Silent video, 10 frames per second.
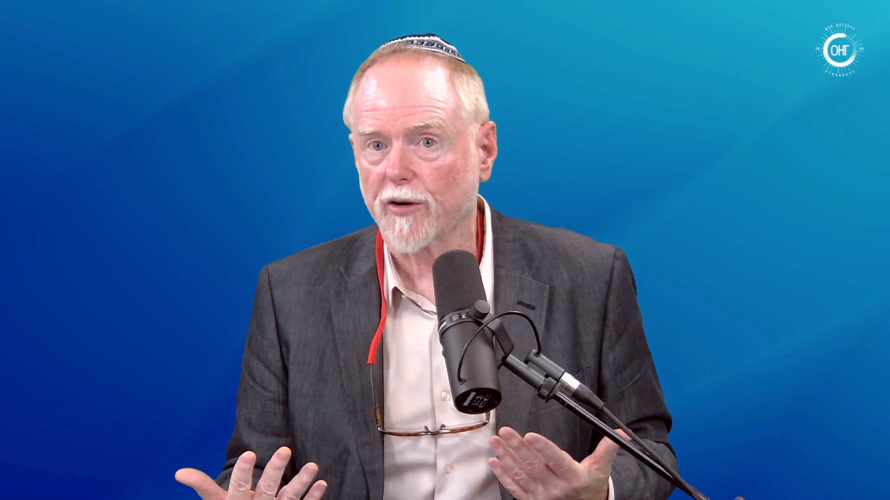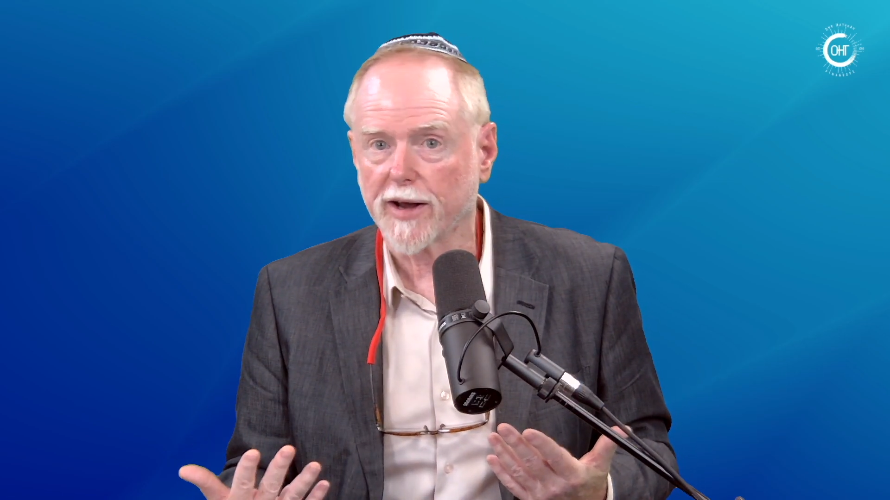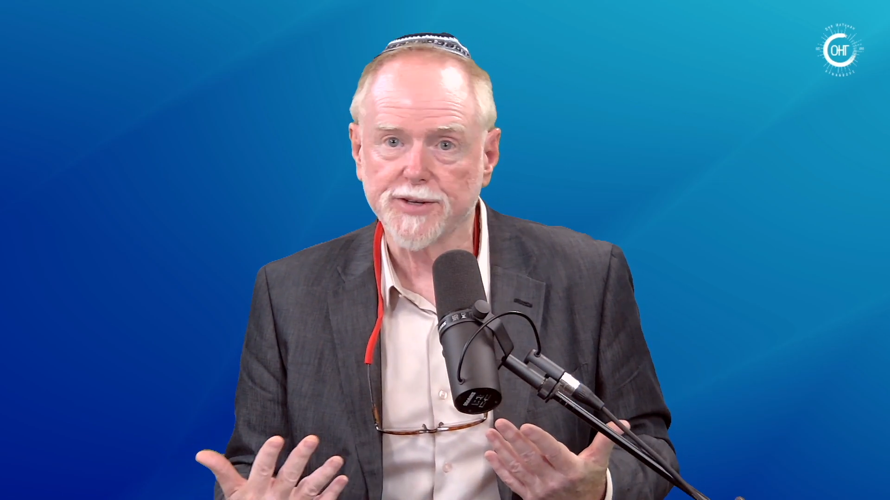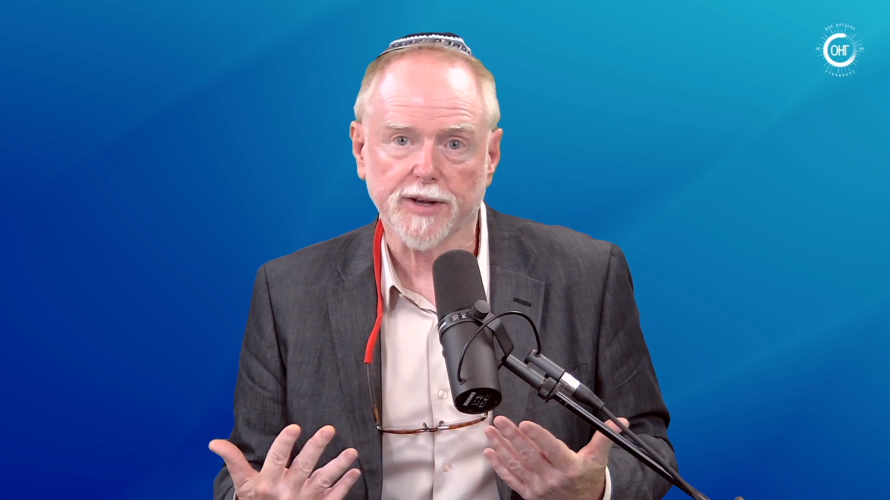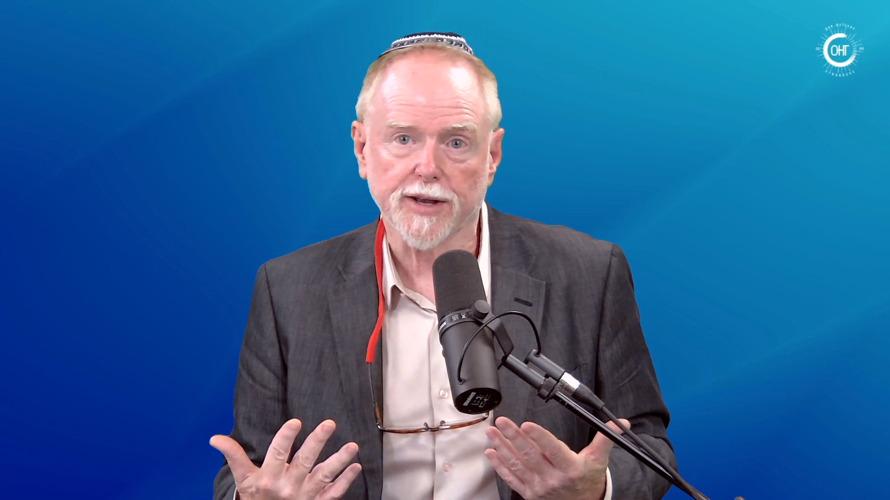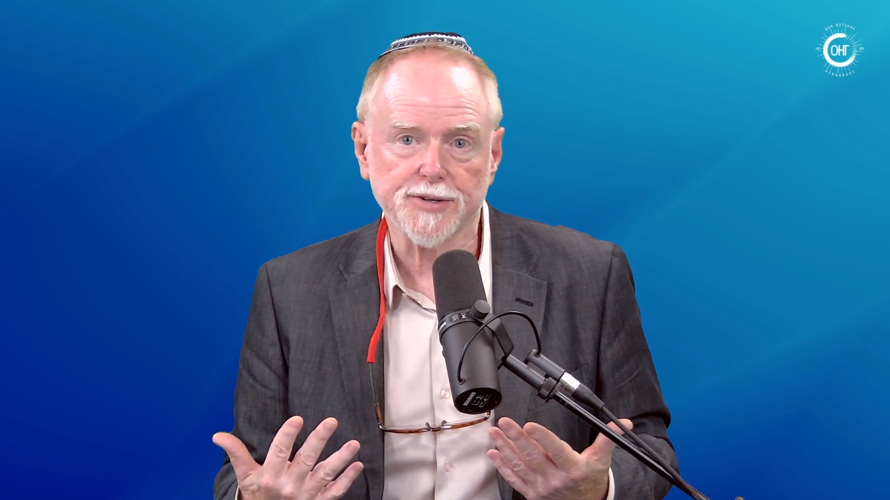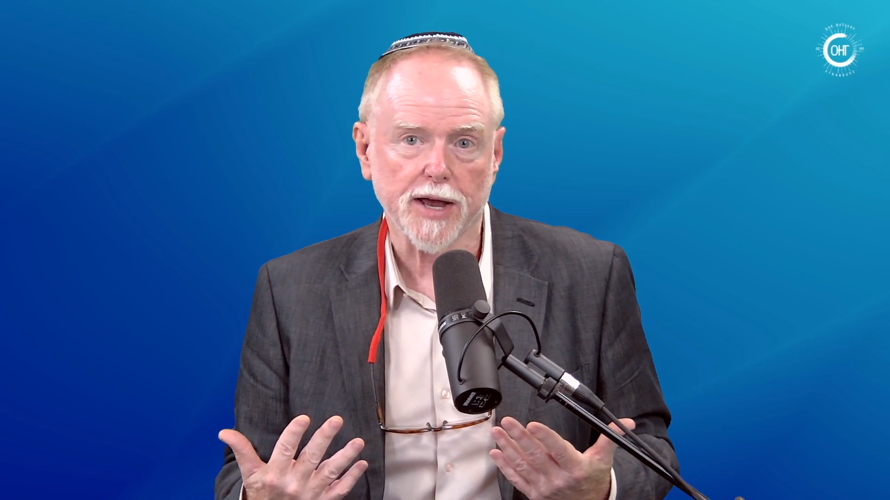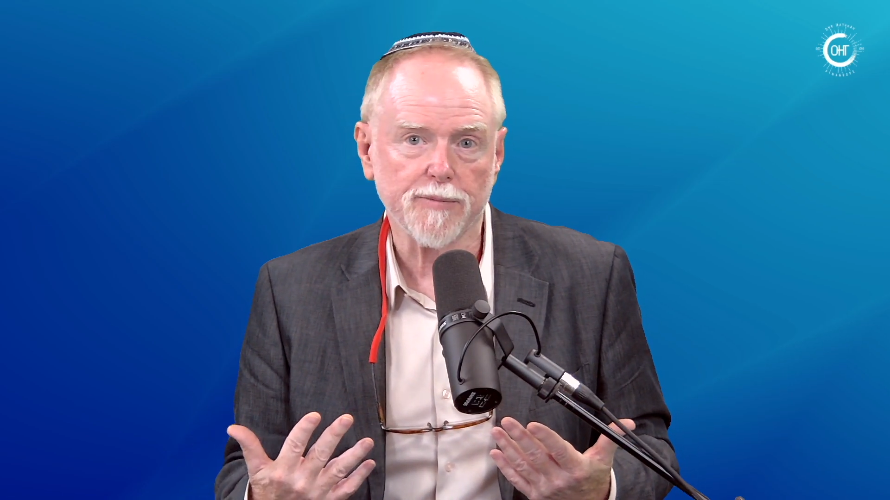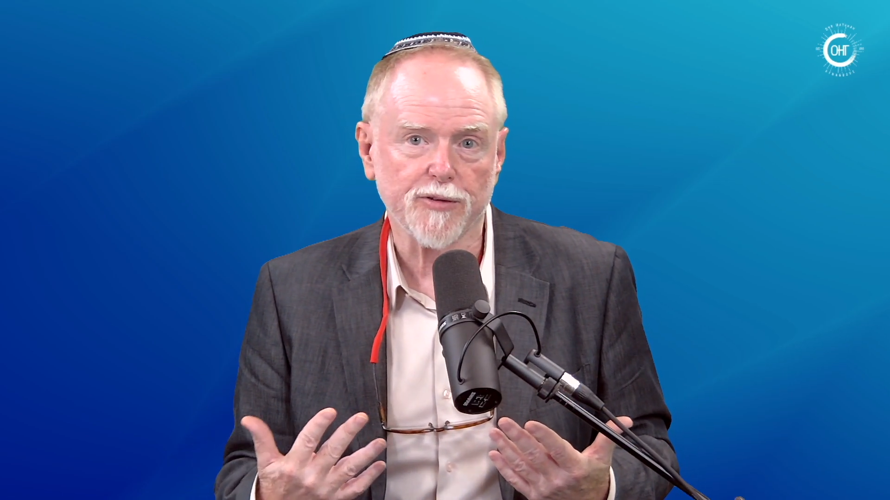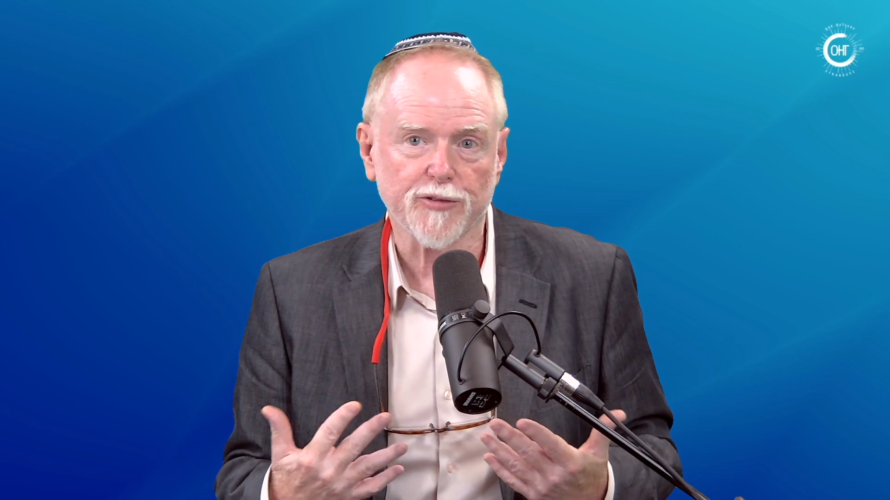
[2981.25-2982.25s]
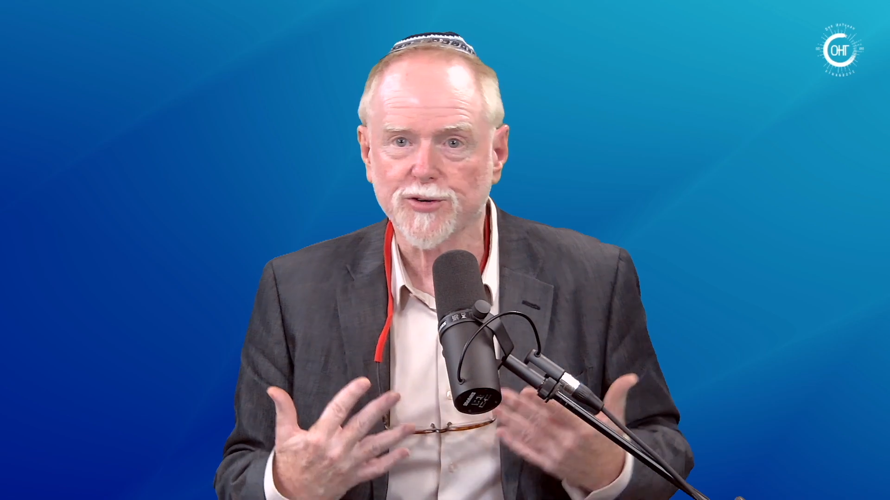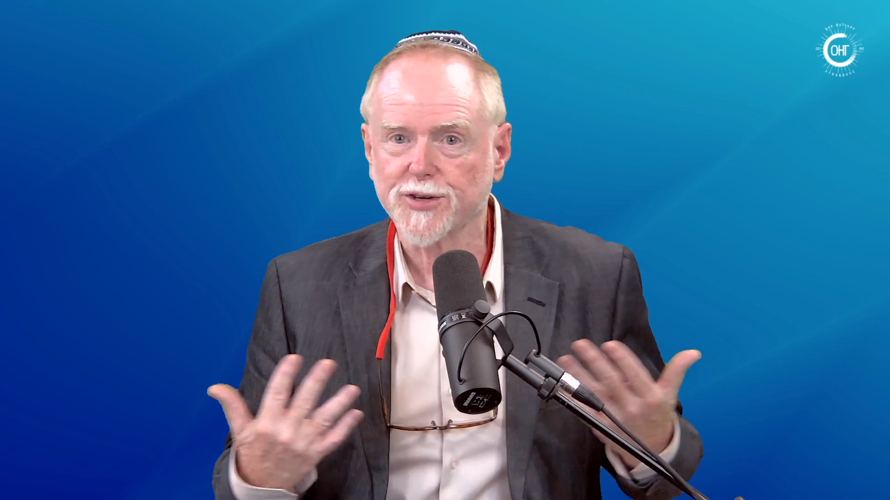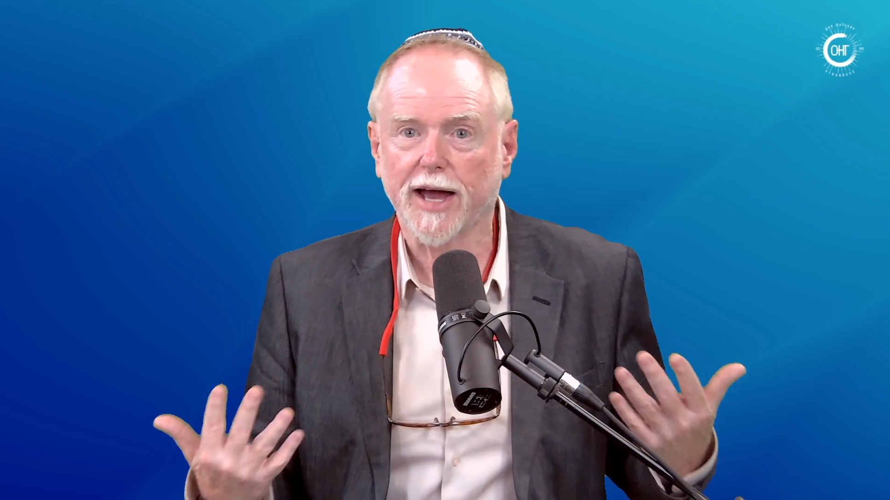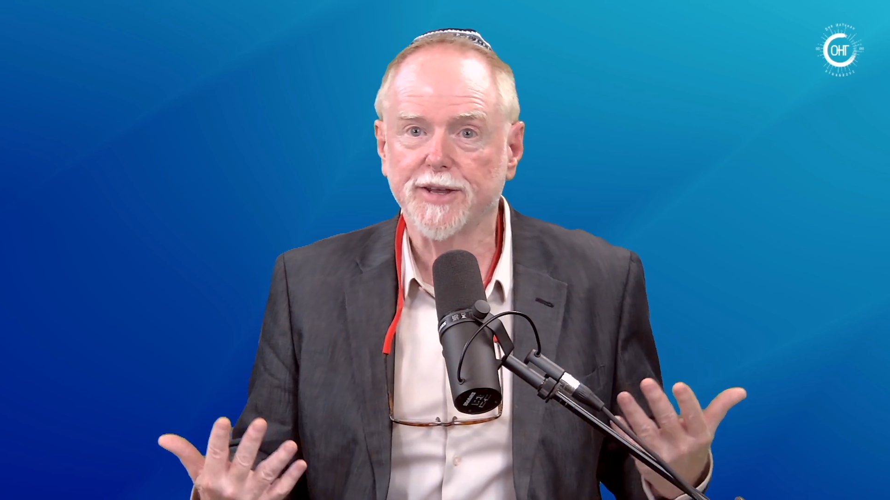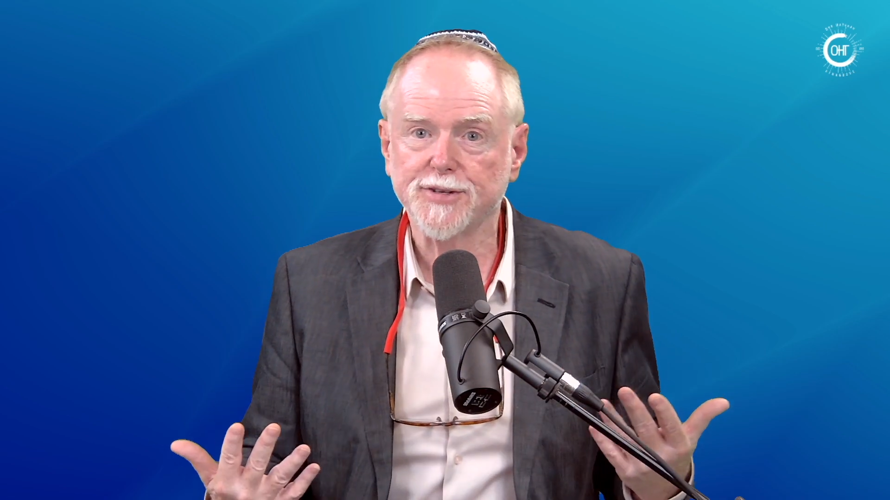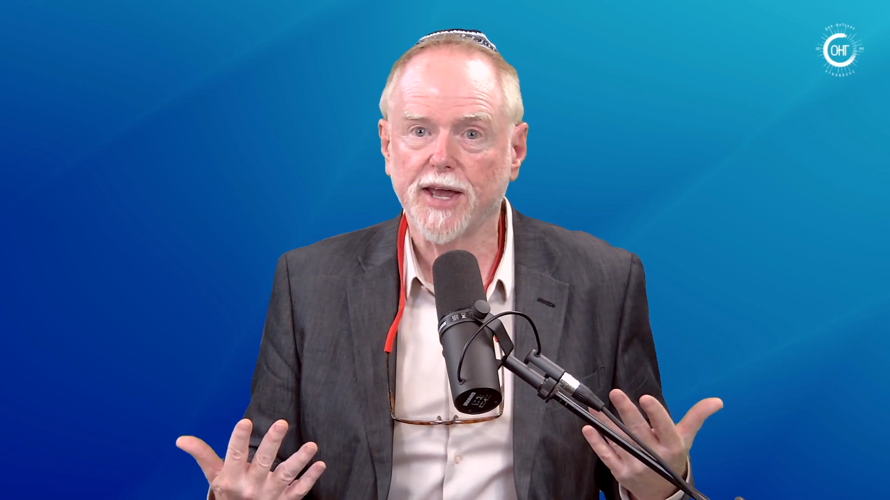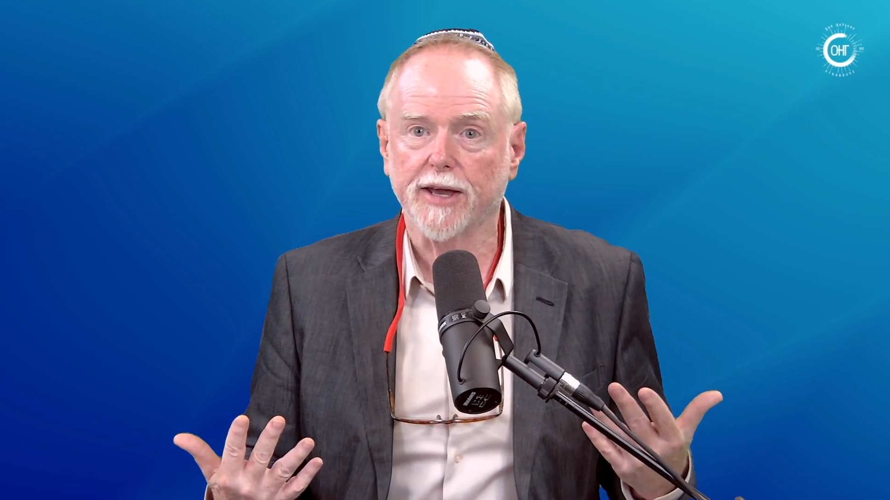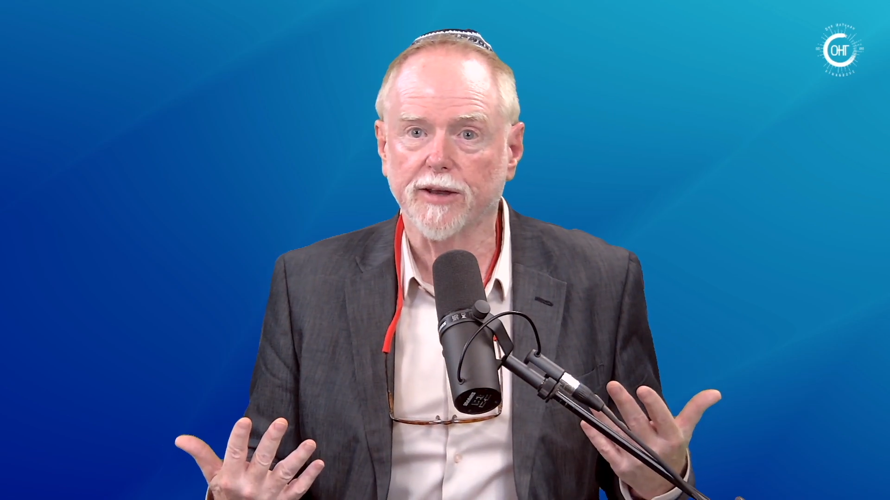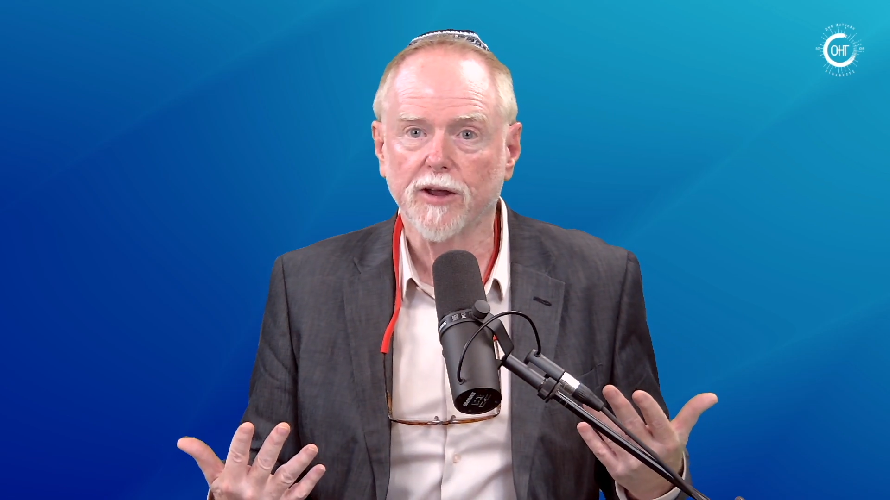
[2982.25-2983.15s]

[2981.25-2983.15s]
I said, because I'm the first guy to say it.